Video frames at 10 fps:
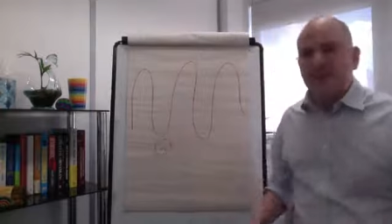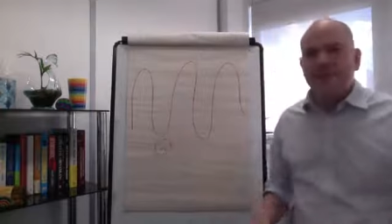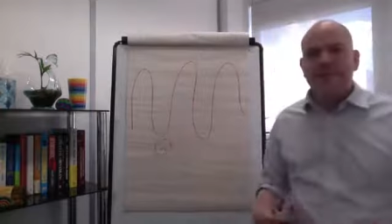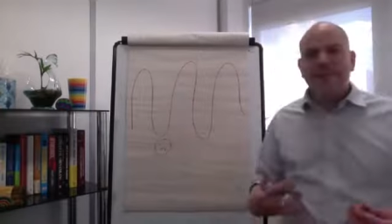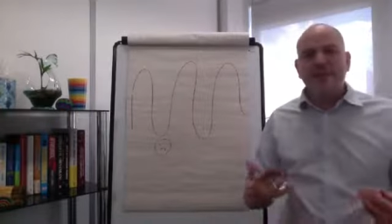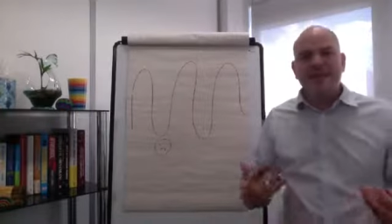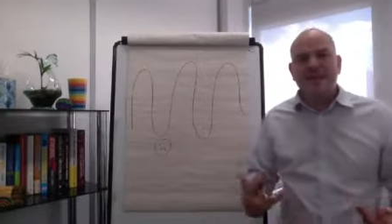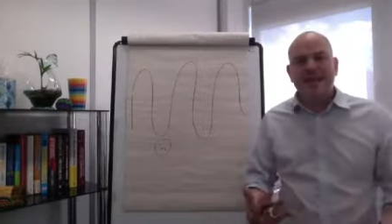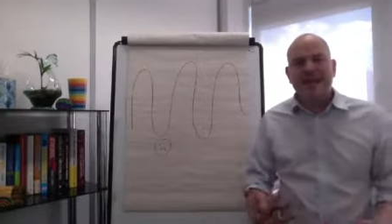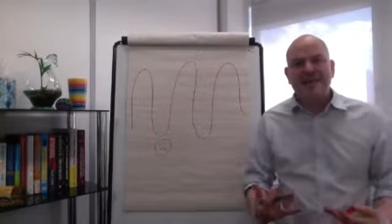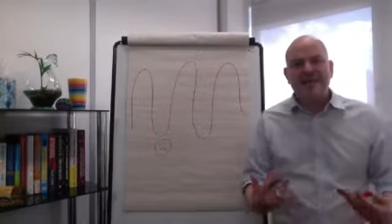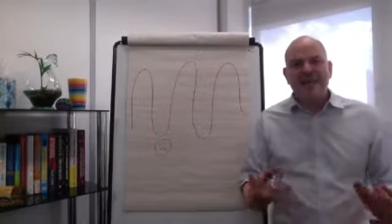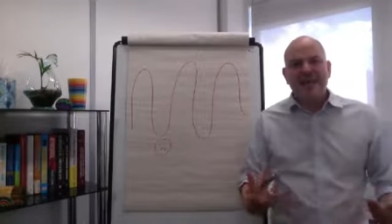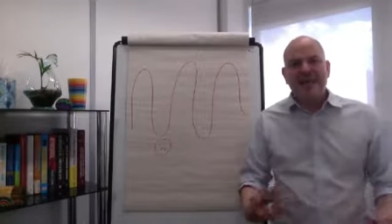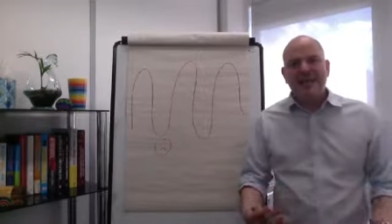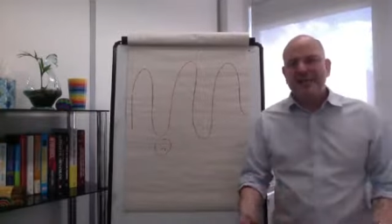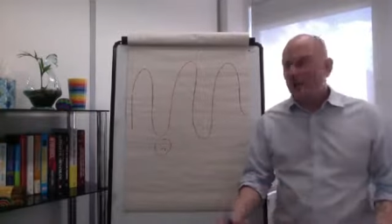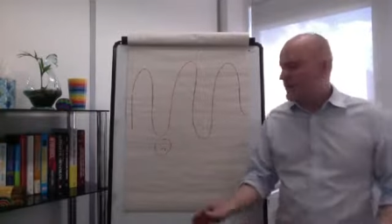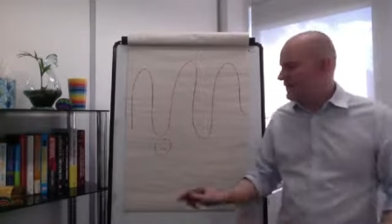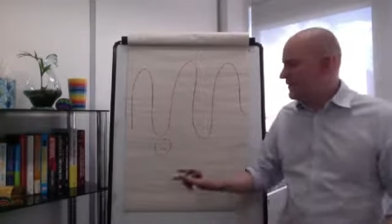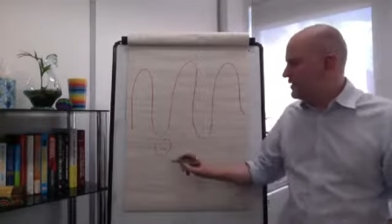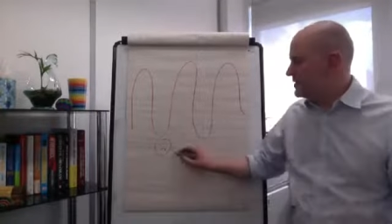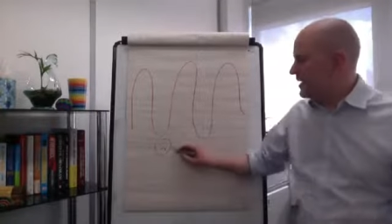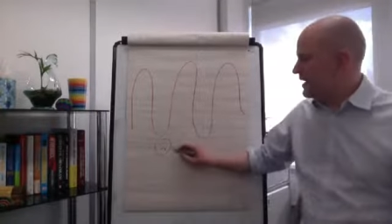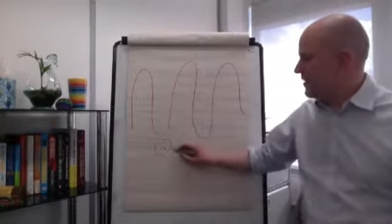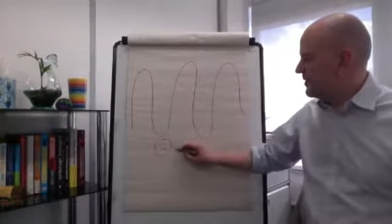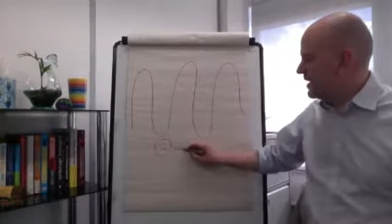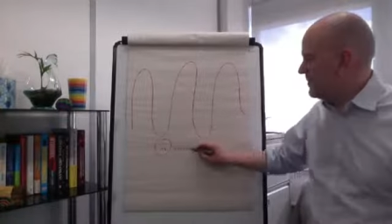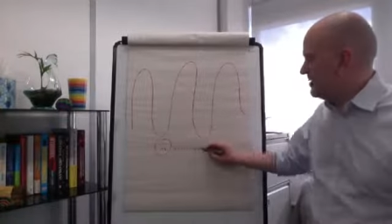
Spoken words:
when I'm feeling sad, it kind of feels like I'm going to